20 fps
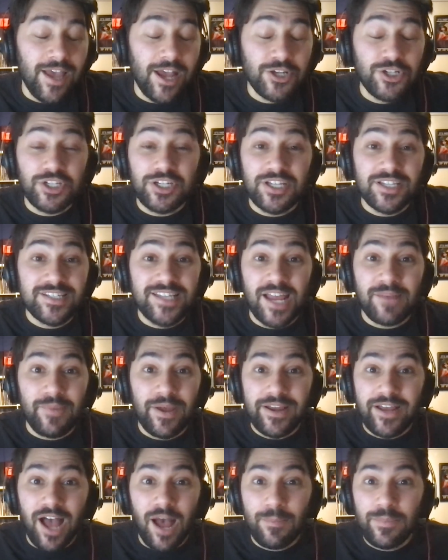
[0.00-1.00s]
actually did sign my
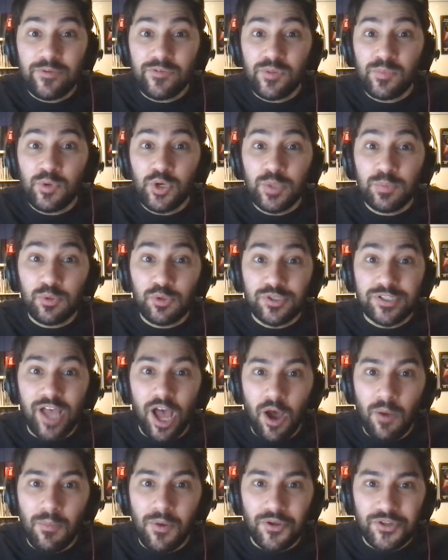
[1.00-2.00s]
copy of the Moody Blues
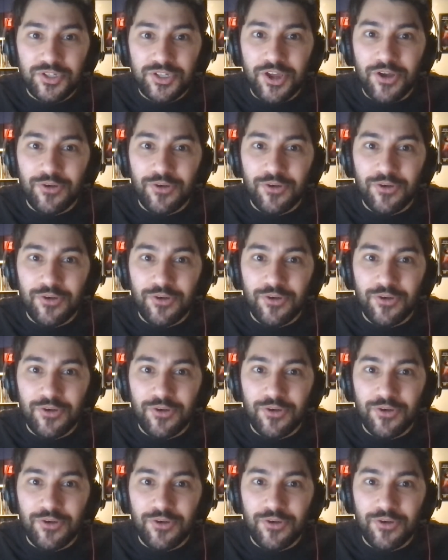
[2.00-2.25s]
album. Also,